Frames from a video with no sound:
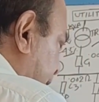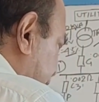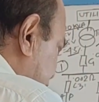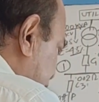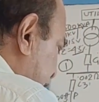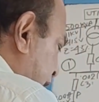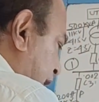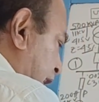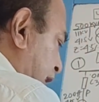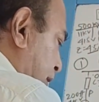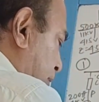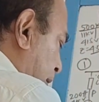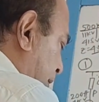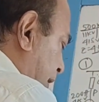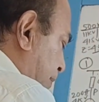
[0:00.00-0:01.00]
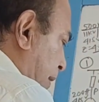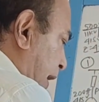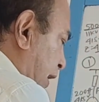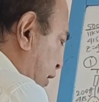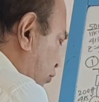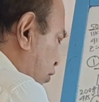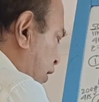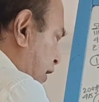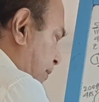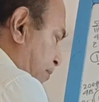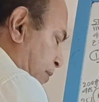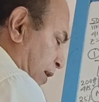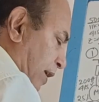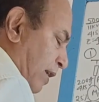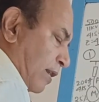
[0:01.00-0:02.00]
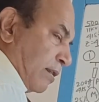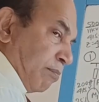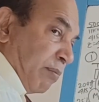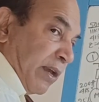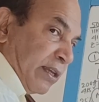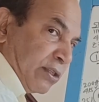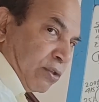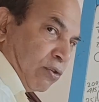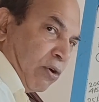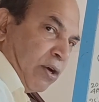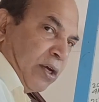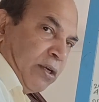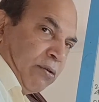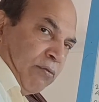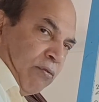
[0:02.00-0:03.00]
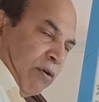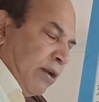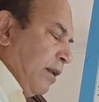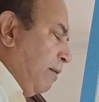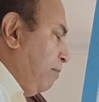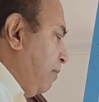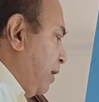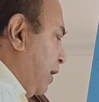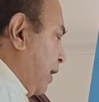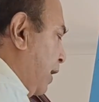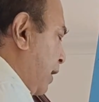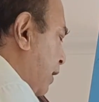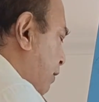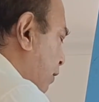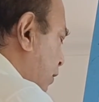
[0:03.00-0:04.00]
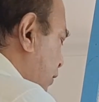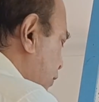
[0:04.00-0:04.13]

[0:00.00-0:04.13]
this transformer per unit impedance based on 1 MVA equal